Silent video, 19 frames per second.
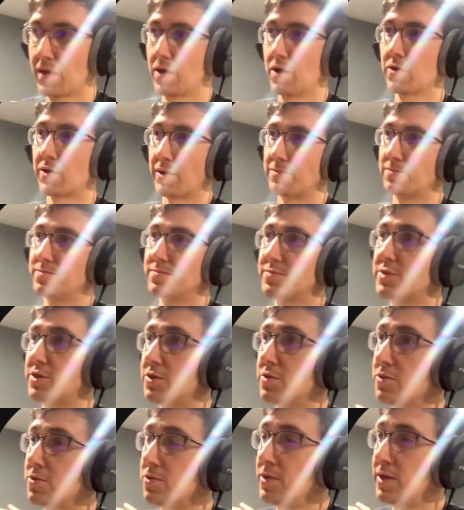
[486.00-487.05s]
okay,
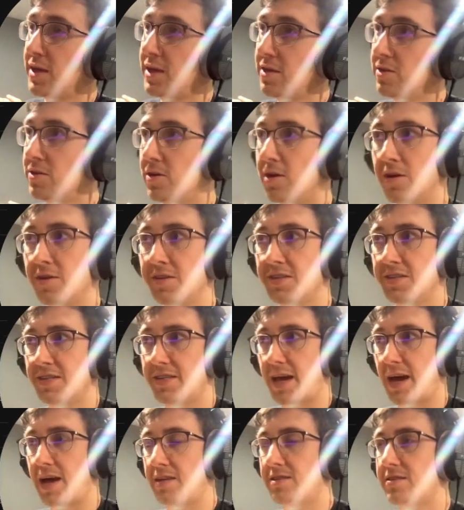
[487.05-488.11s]
so here are the
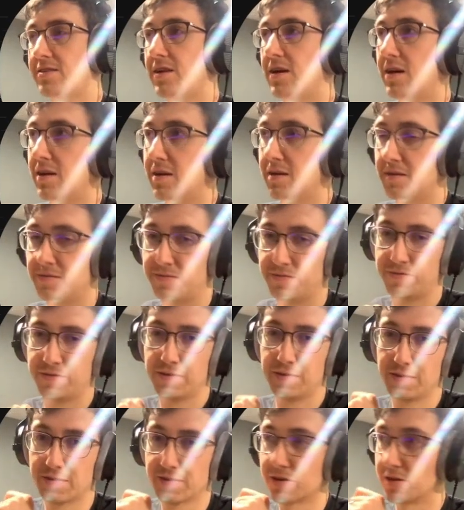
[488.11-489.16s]
stats of
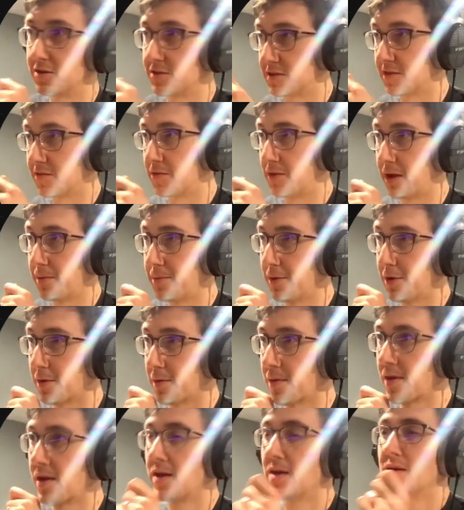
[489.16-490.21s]
Curse of the Red
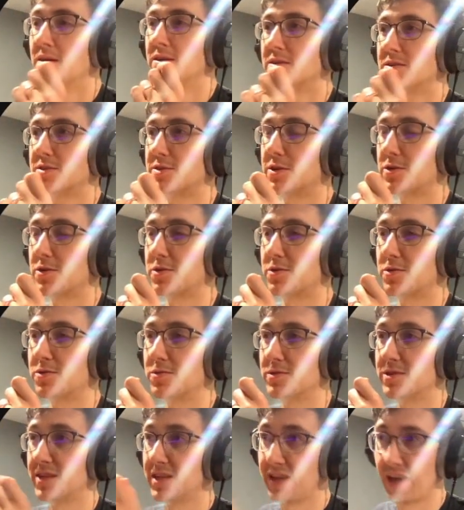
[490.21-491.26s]
Moon.
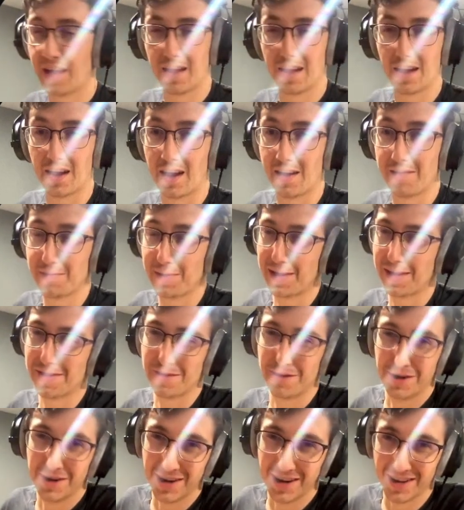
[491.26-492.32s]
So to date, I've made
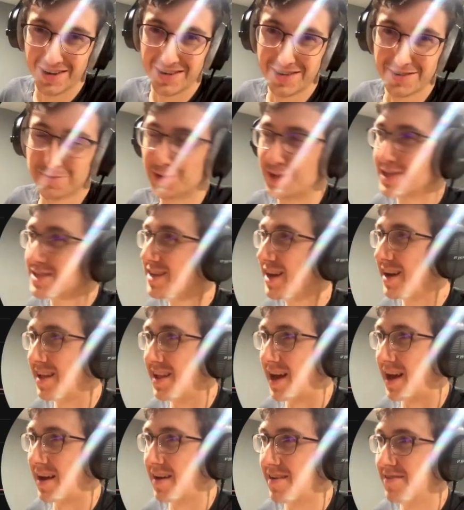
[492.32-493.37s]
$30, which is not a
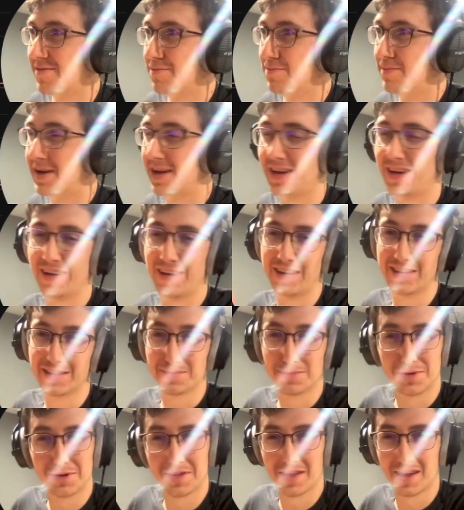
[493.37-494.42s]
lot, but it is
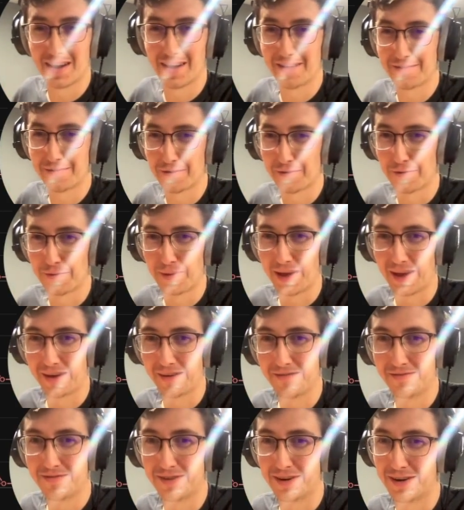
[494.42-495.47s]
more than I've ever
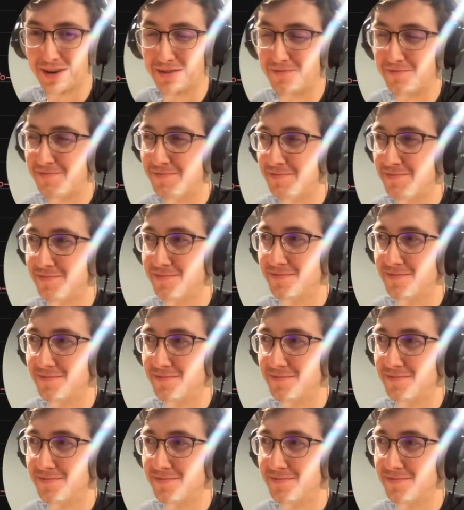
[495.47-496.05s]
made from.